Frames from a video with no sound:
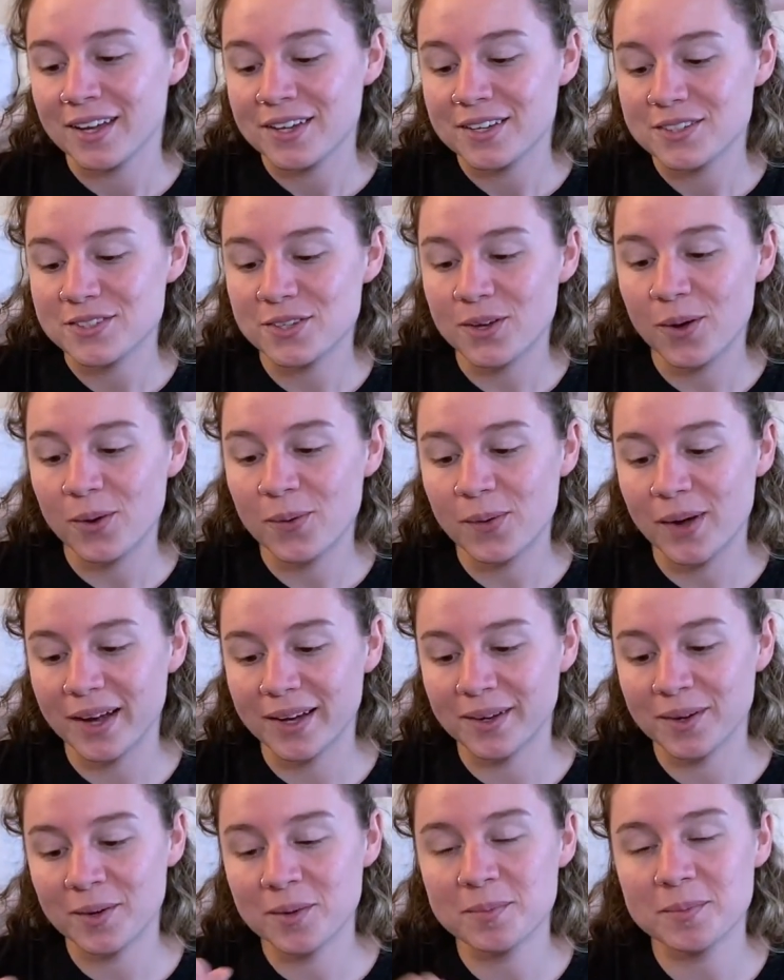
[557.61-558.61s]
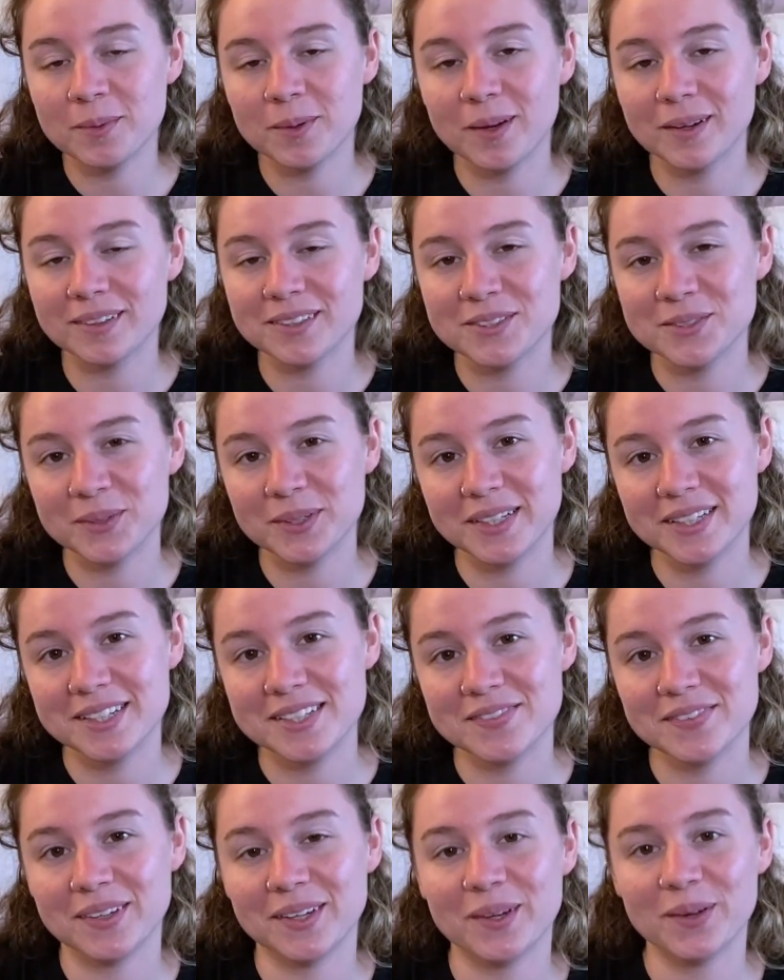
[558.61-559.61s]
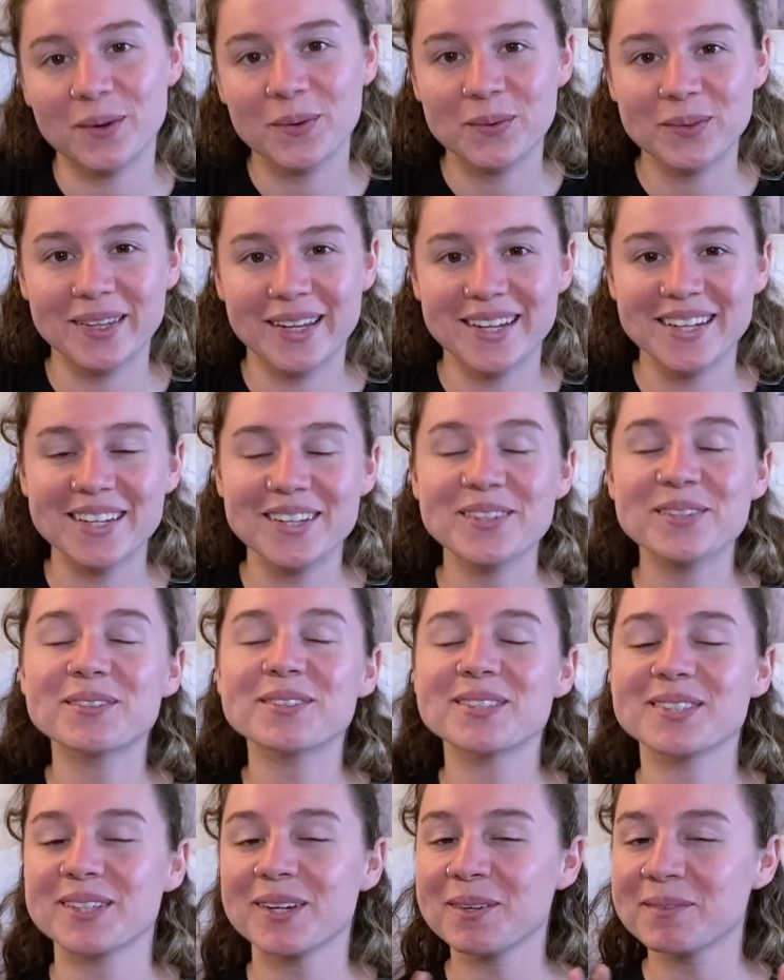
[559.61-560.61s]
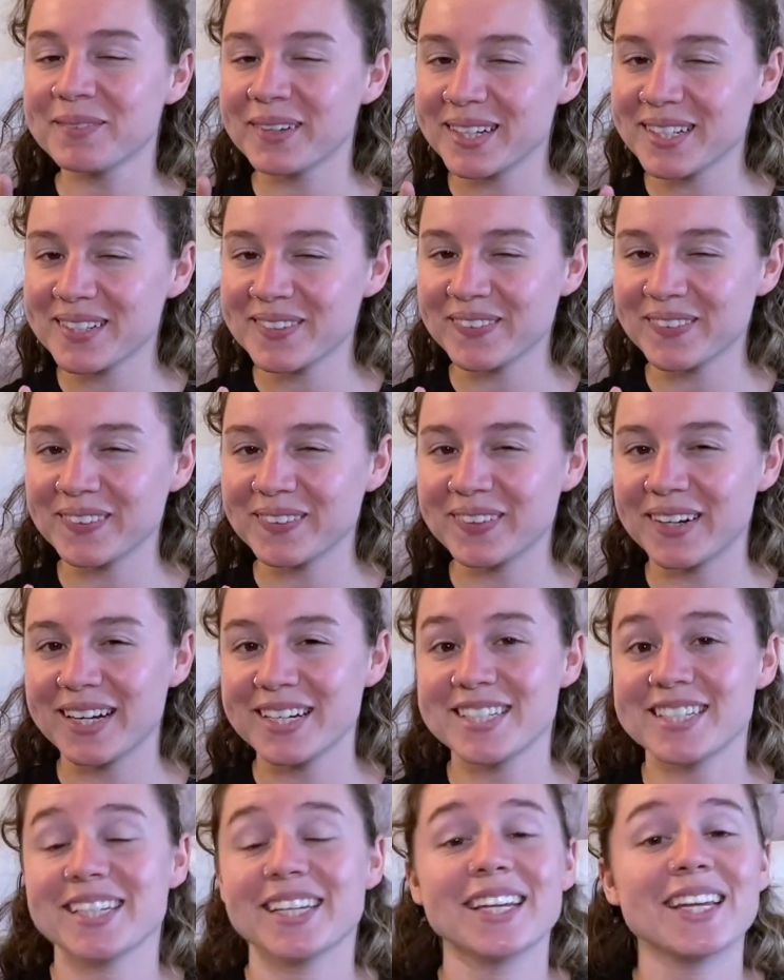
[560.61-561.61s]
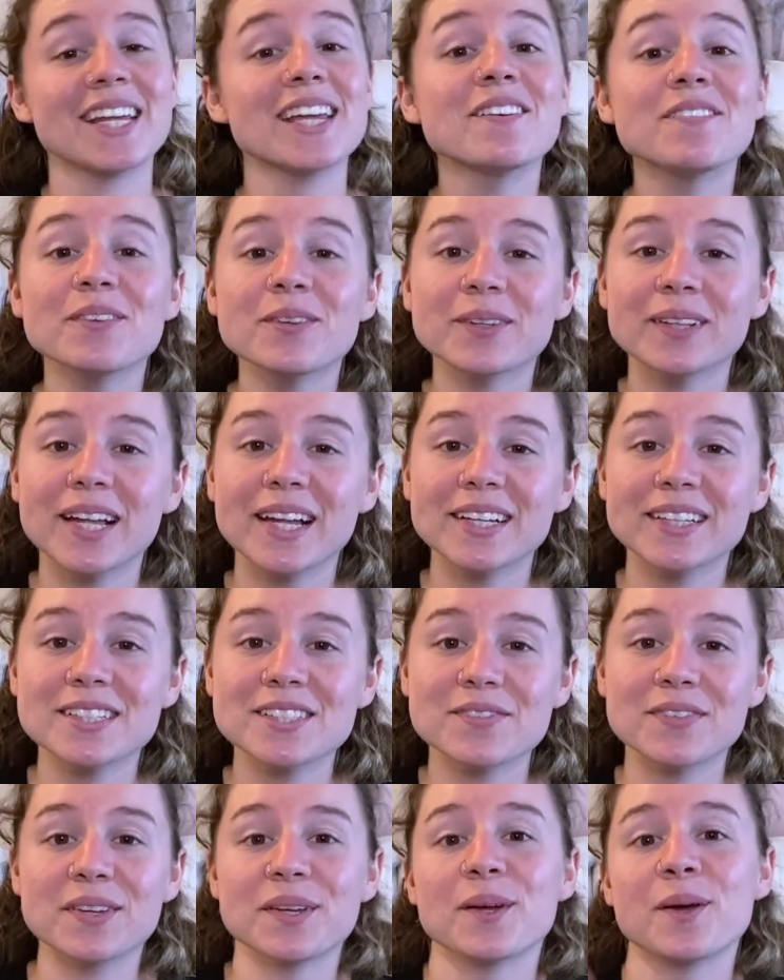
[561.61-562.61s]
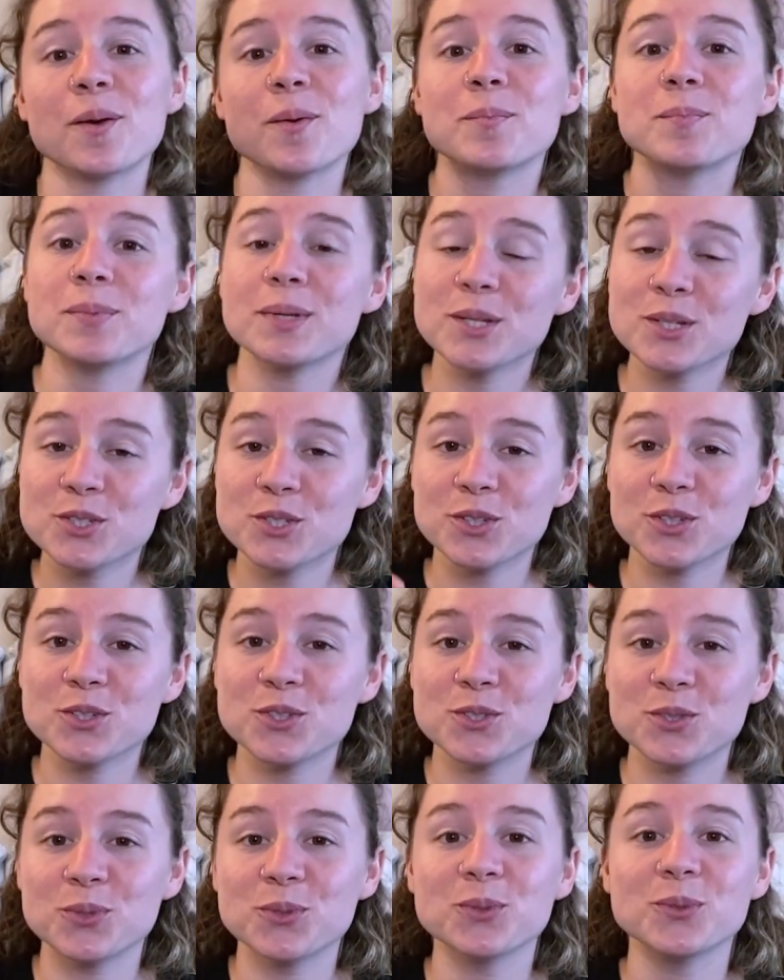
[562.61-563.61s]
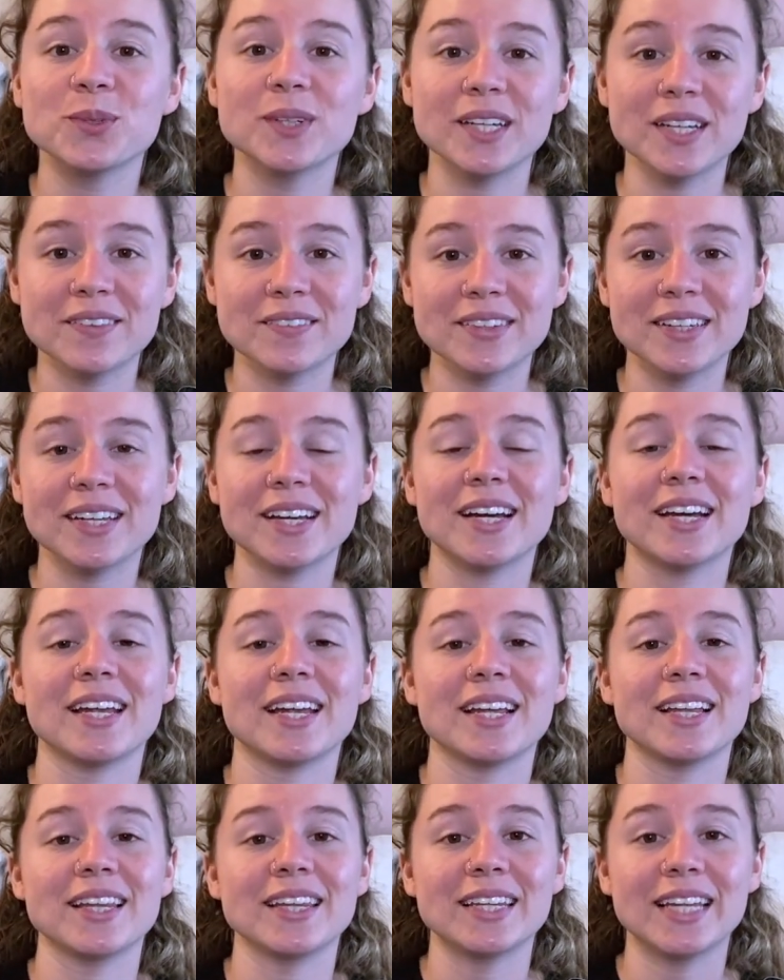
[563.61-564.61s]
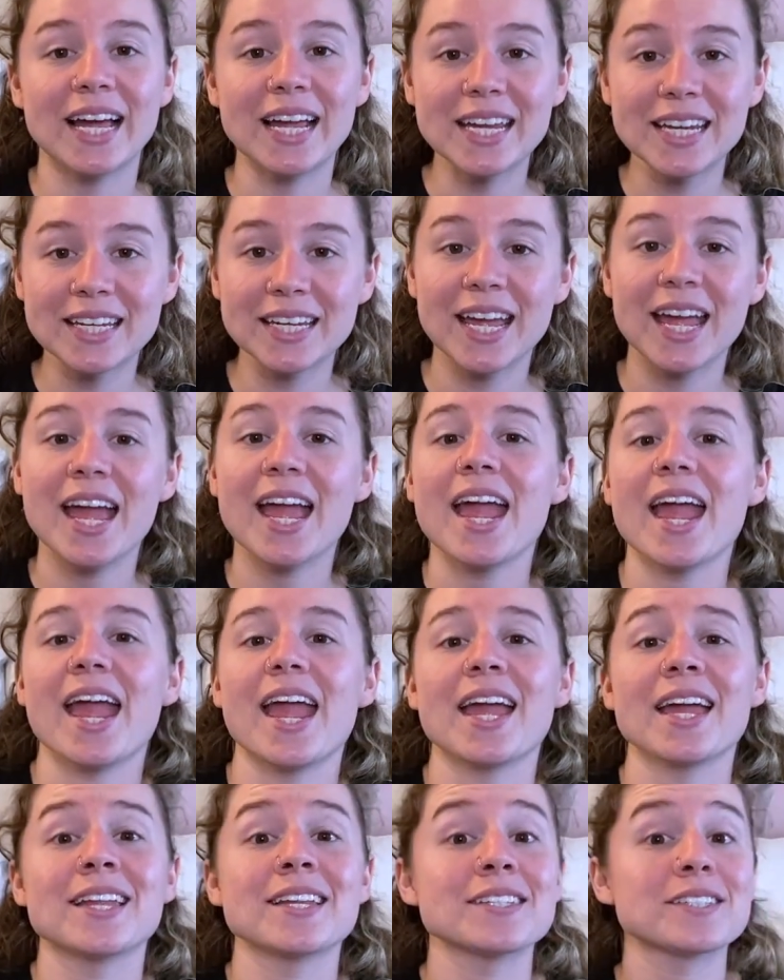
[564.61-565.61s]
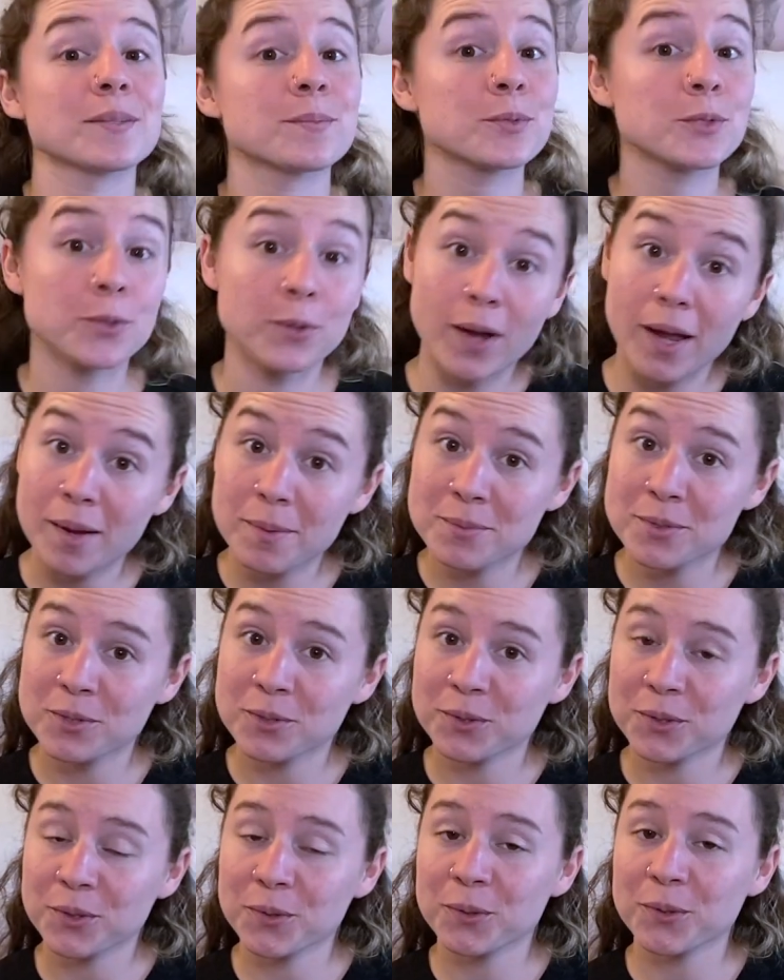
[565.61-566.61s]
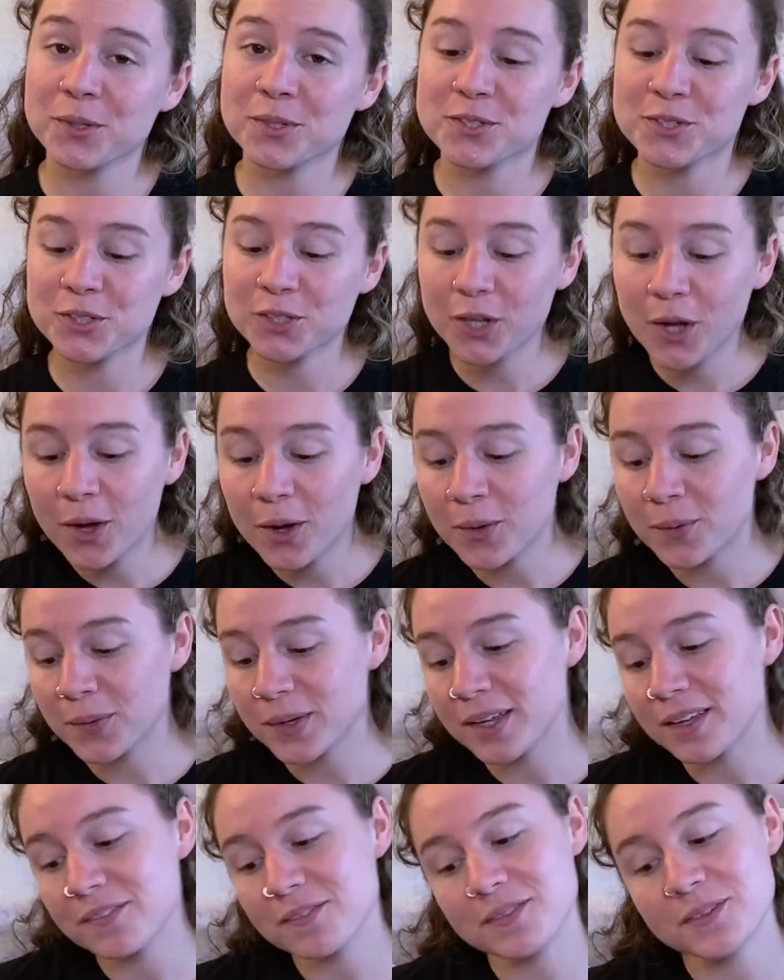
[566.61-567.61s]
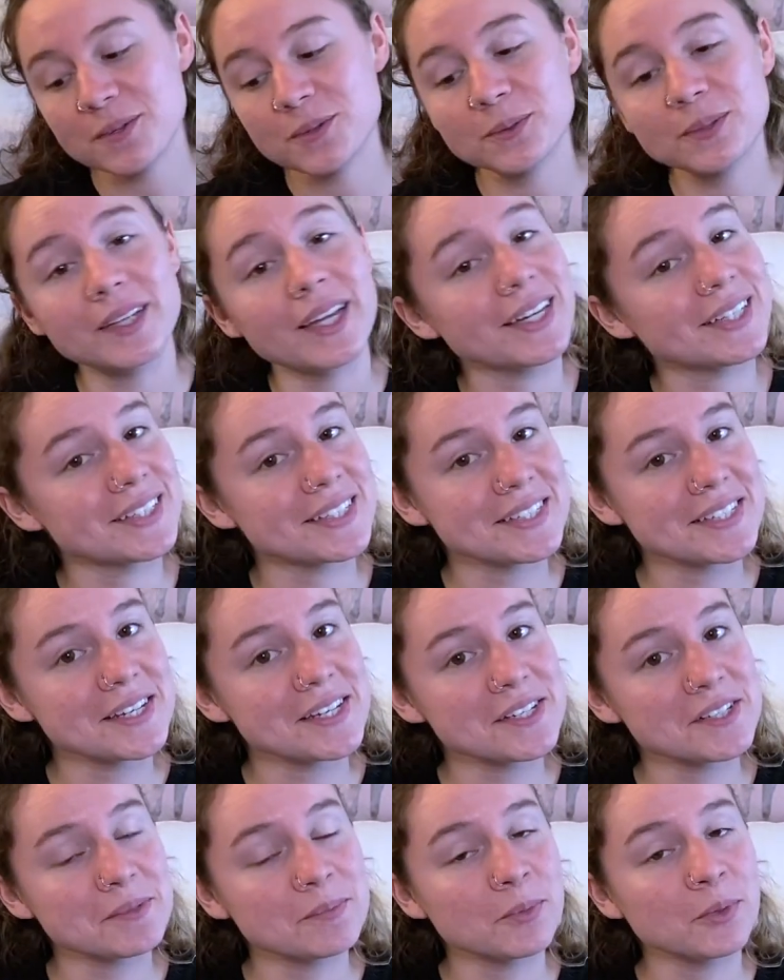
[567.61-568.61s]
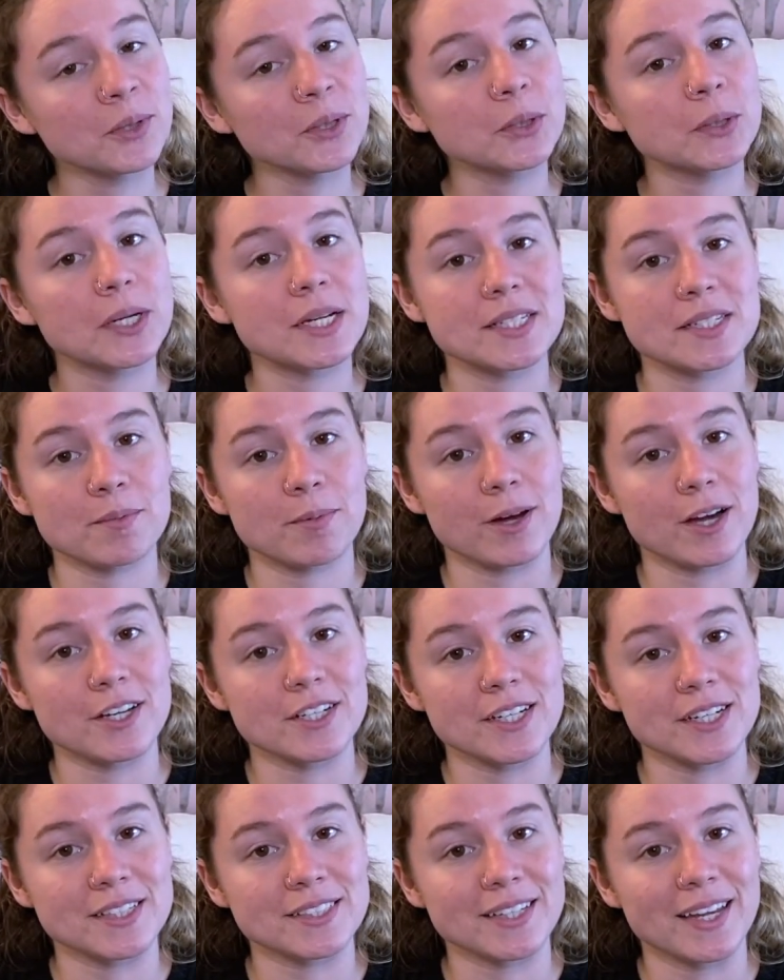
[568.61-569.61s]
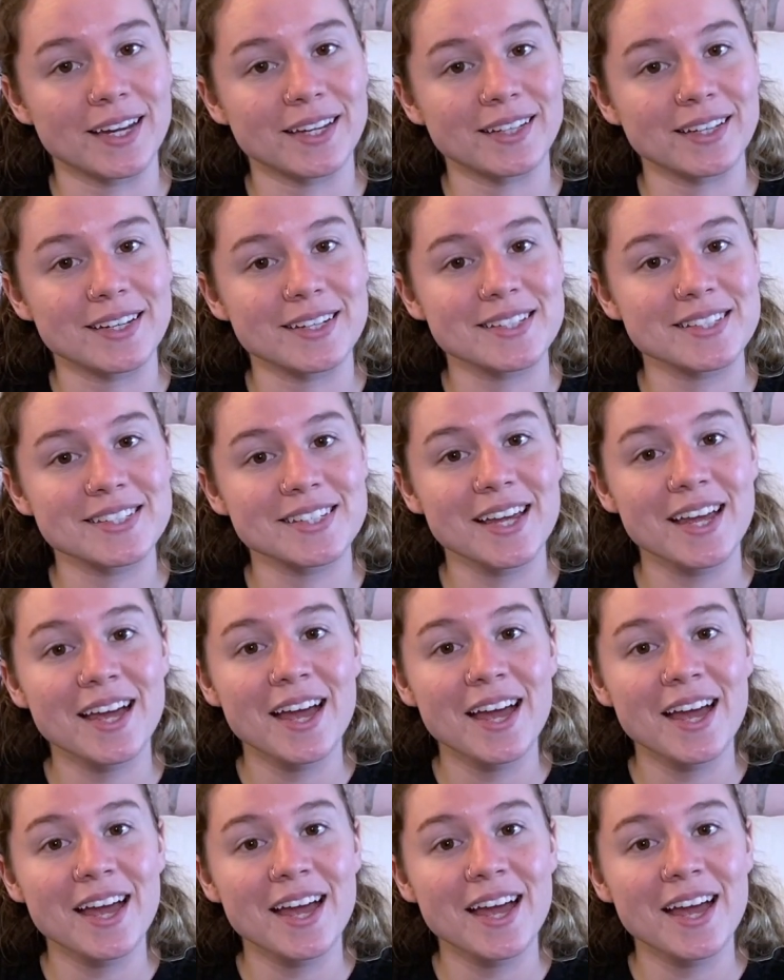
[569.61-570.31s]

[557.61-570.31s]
So I hope you all enjoyed this video. Thank you so much for watching. If you like this video, be sure to give it a like and subscribe to UniCommunity Co. if you'd like to see some more crazy projects like this.